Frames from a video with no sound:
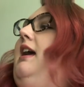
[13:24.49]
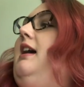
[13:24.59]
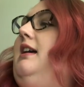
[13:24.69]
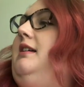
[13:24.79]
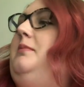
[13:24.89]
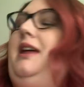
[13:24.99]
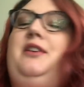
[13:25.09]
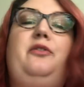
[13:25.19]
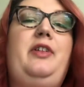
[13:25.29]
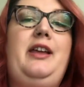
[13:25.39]
Um, I
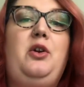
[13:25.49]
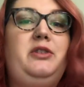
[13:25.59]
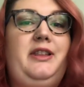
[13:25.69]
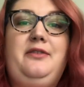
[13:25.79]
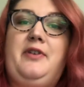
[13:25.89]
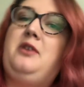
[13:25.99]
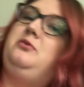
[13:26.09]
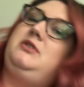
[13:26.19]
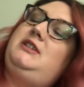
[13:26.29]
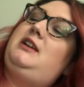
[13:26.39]
don't feel like holding the
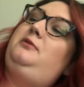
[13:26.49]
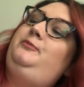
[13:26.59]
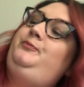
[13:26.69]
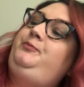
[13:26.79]
phone, so